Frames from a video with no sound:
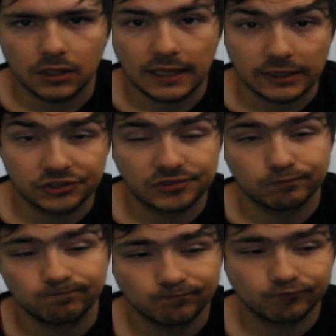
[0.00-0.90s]
Yes,
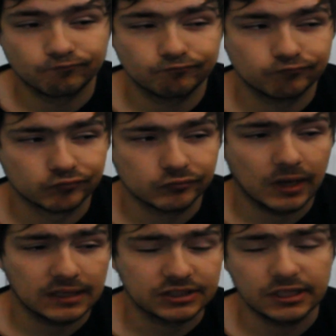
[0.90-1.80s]

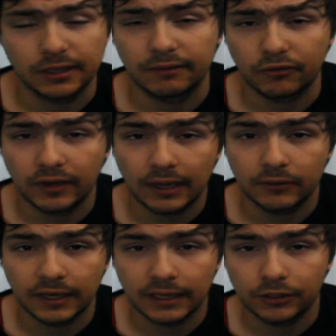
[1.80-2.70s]
I still every now
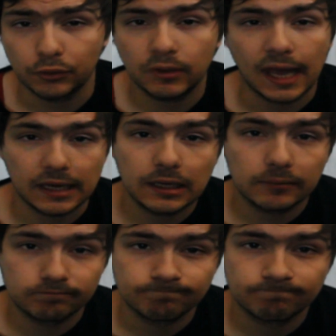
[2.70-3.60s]
and then do catnip.
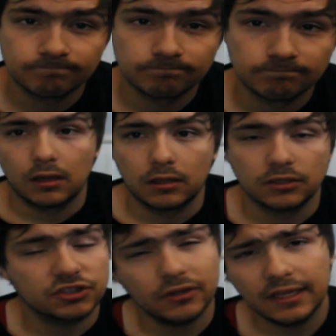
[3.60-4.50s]

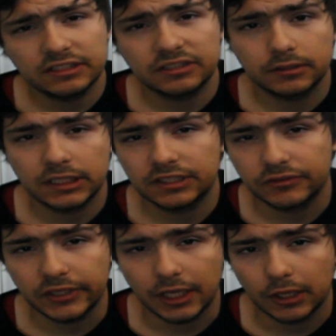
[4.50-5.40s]
So that's this
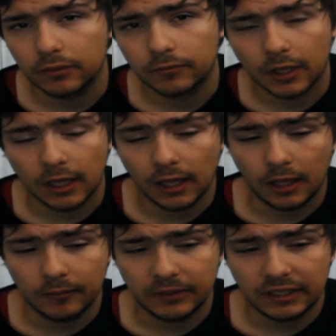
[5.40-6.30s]
video.
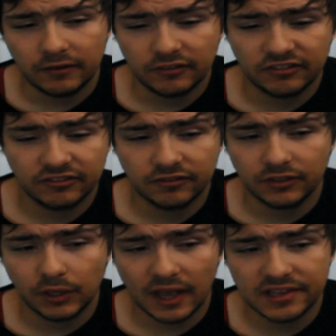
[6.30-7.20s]
If
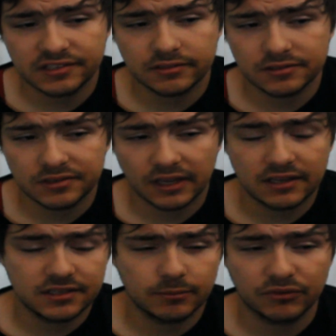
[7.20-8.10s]
you guys, like
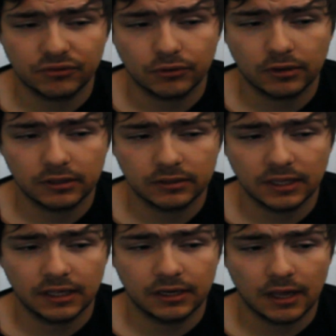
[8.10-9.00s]
I said before, in